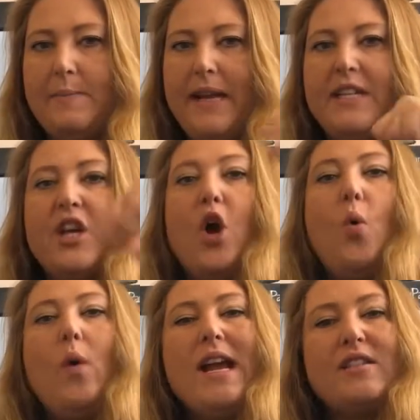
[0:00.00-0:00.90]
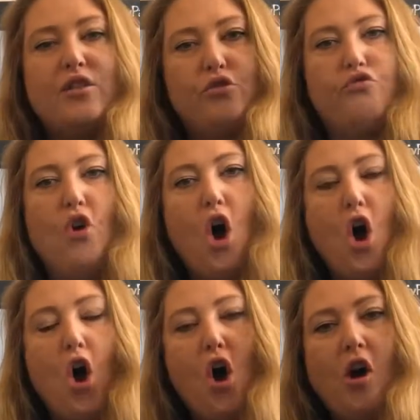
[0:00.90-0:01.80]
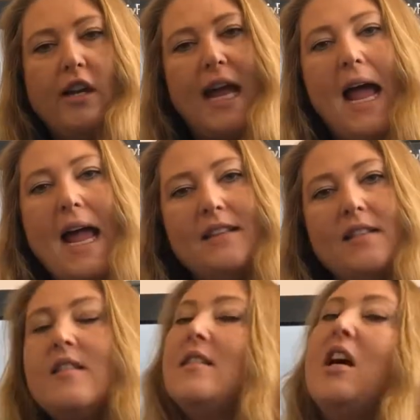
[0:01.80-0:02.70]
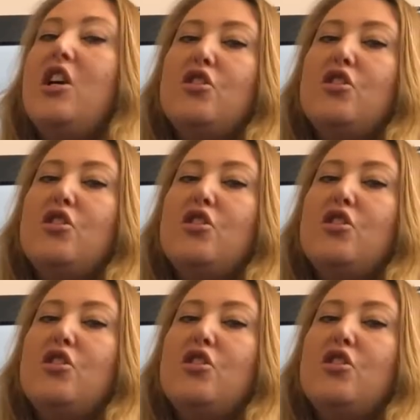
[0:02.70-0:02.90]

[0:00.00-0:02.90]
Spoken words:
bit. We're strong ants,